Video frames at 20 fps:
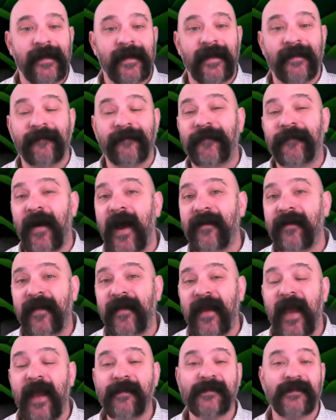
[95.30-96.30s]
In 5
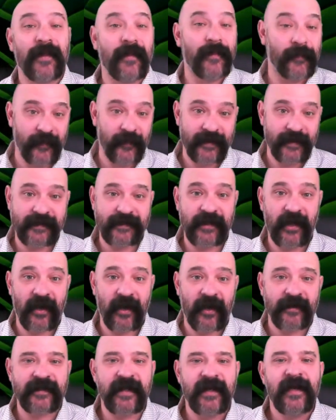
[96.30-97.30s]
games, 3
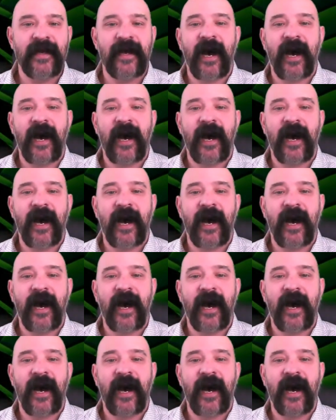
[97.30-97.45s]
starts,